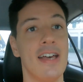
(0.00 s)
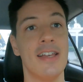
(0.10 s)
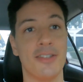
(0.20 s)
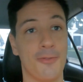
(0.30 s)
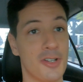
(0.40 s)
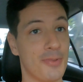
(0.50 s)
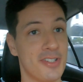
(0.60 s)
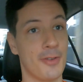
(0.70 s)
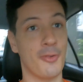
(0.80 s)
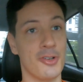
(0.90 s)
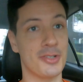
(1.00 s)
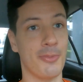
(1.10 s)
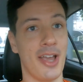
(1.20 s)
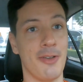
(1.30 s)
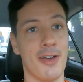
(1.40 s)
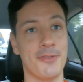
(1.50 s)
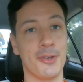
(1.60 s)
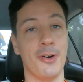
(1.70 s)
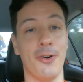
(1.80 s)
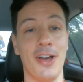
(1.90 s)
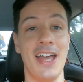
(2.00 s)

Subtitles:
The first one is, of course, where you have to go.